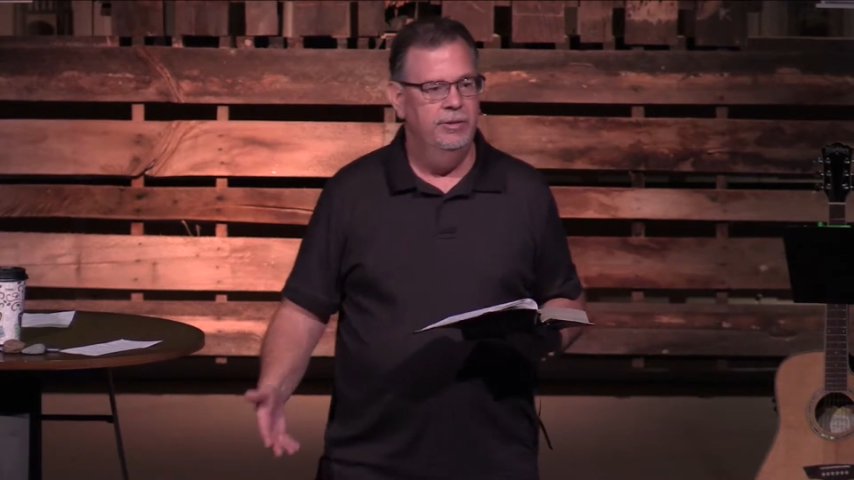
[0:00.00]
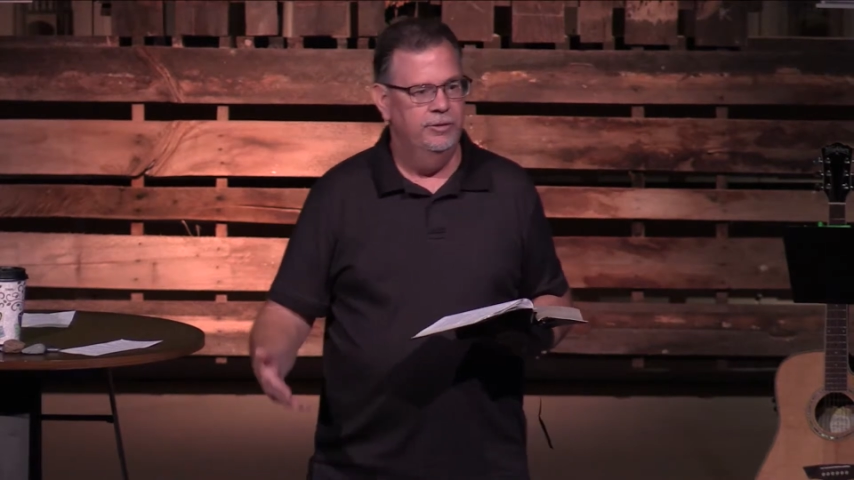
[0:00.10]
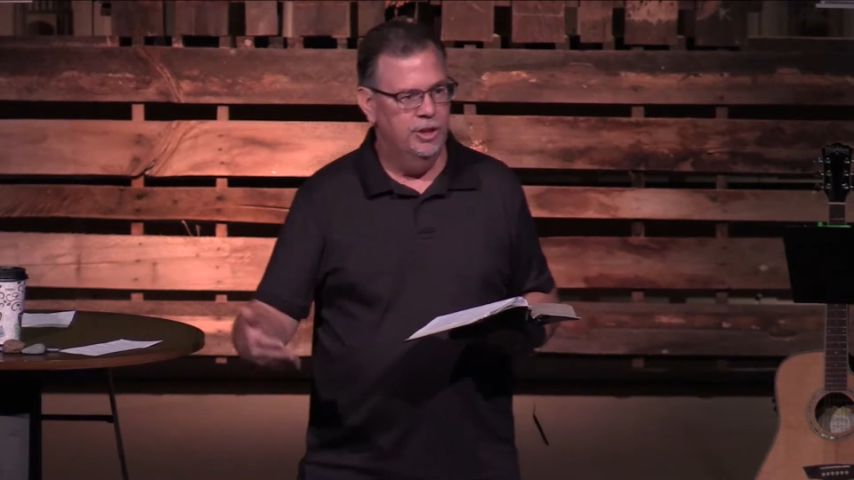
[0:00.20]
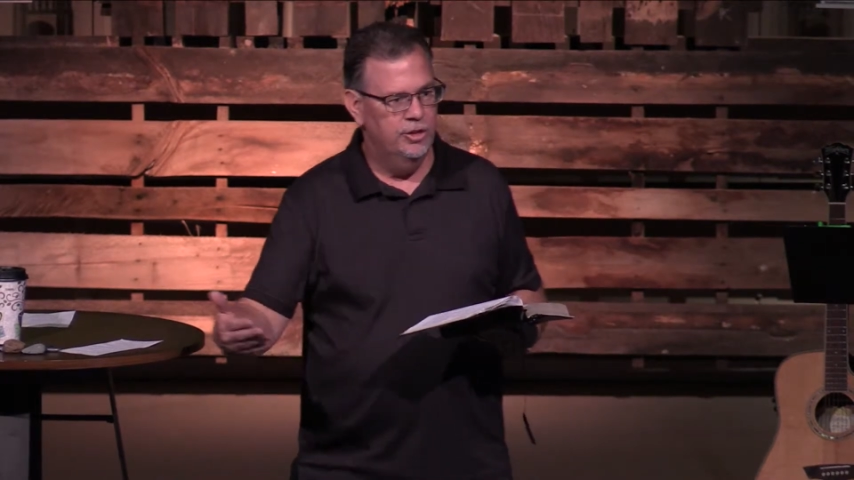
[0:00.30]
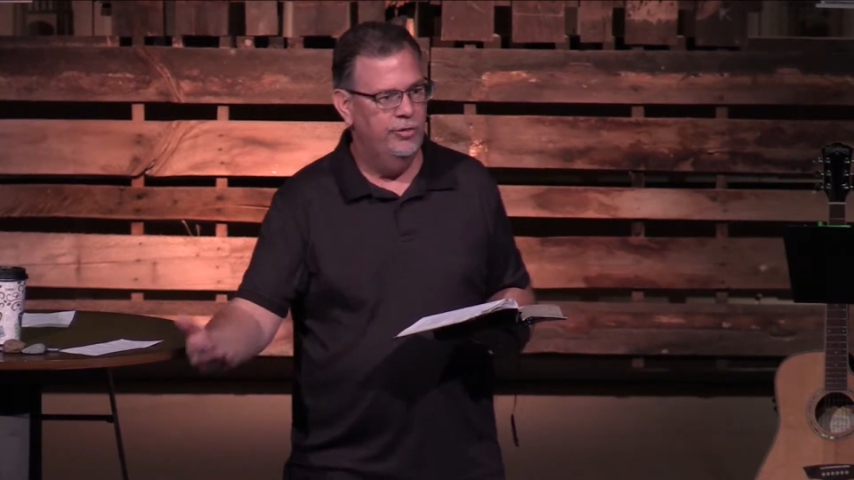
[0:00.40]

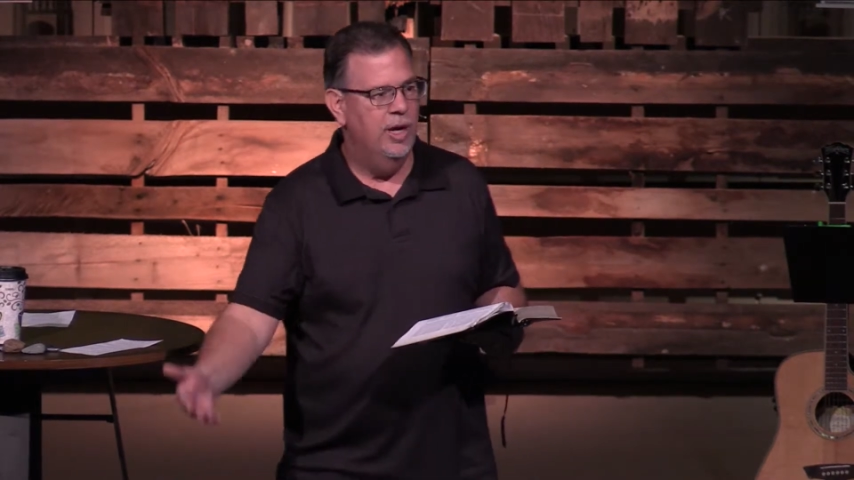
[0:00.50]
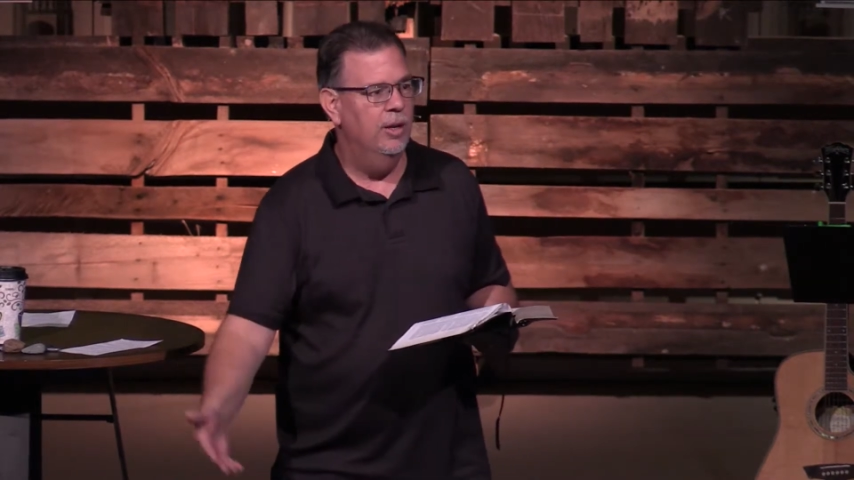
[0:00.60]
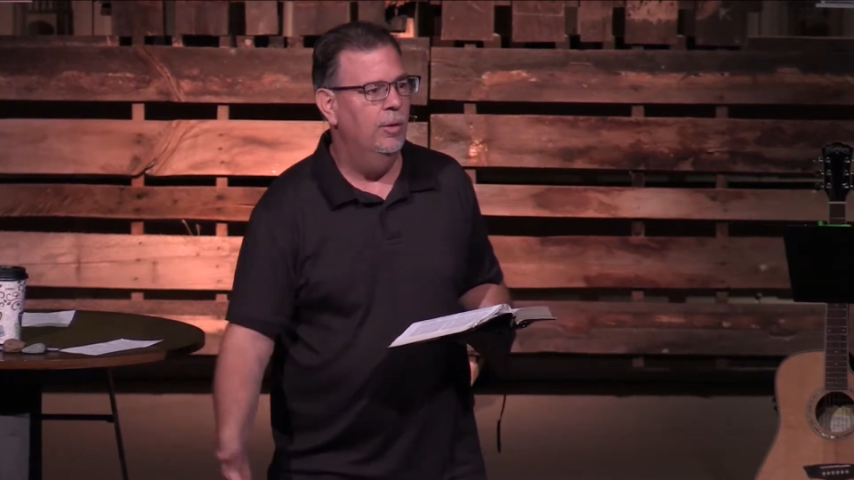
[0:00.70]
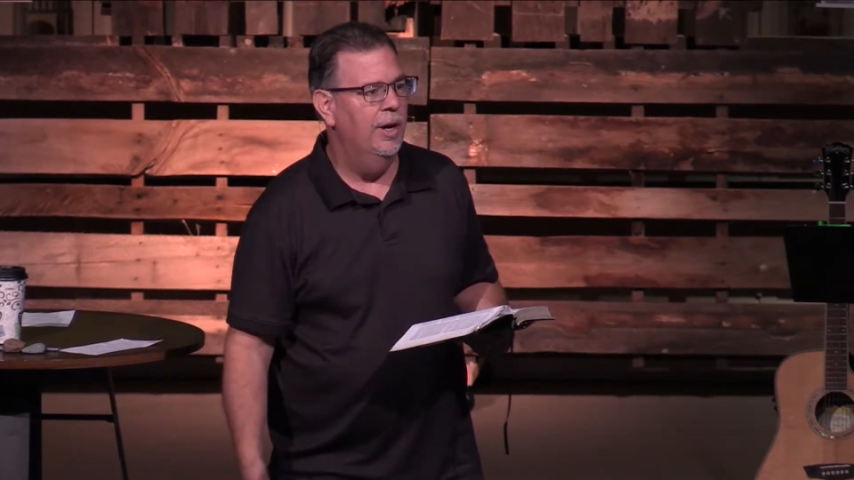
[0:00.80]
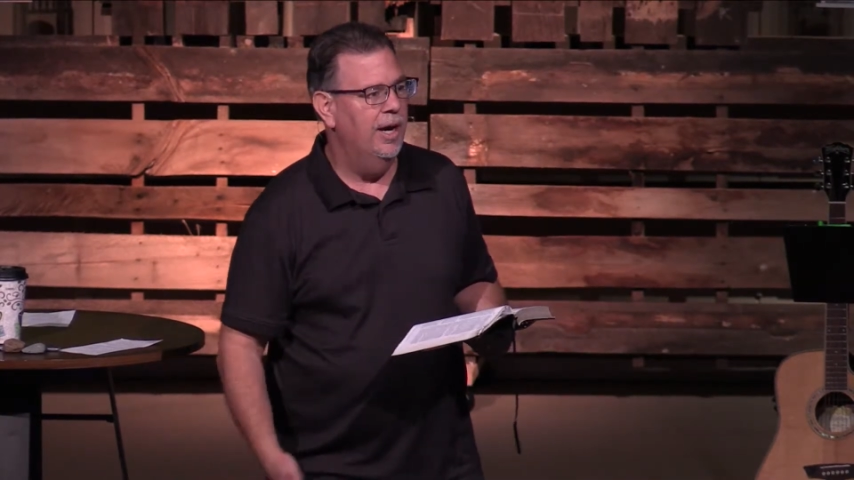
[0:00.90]
Just
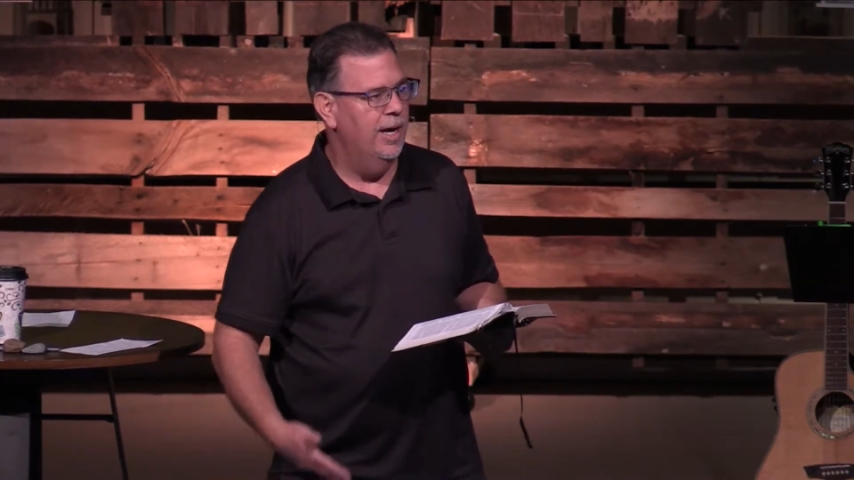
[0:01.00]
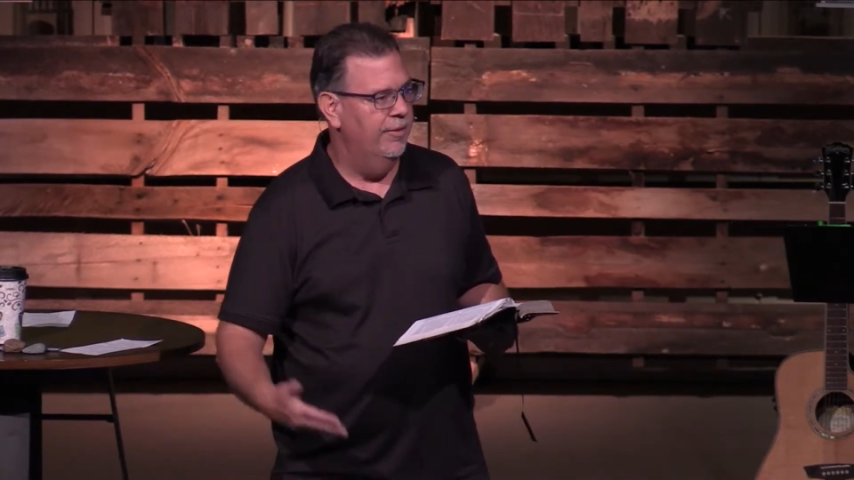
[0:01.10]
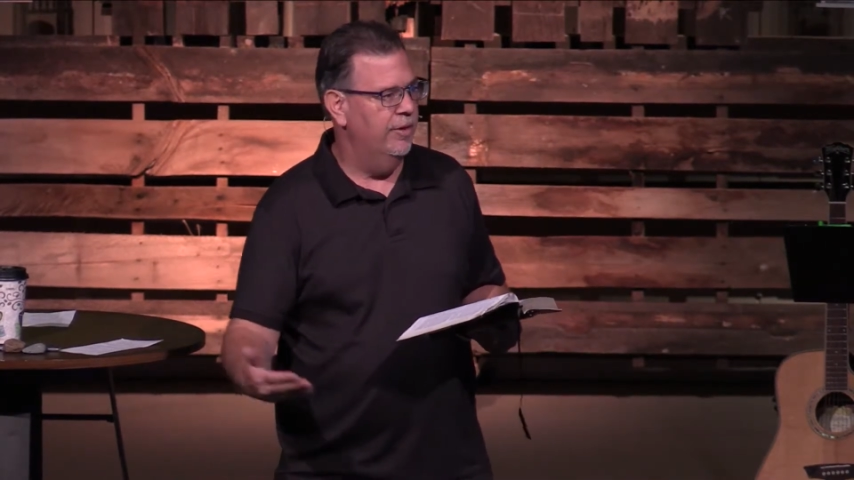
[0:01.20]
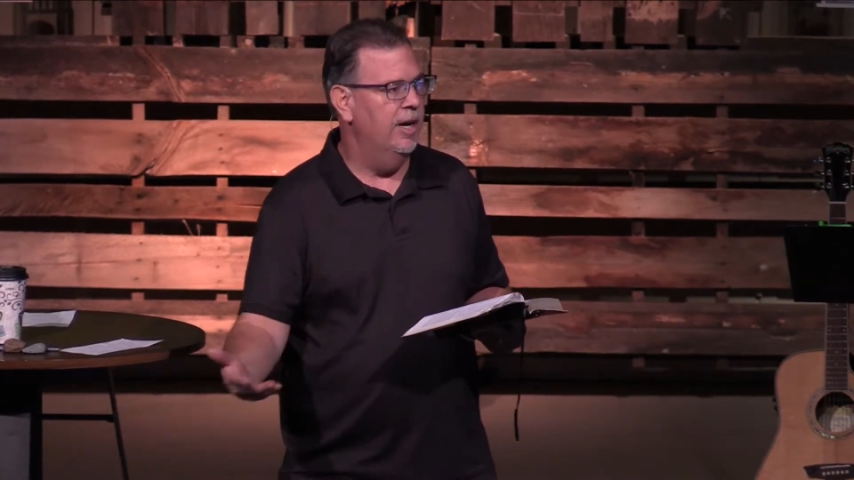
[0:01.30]
follow whatever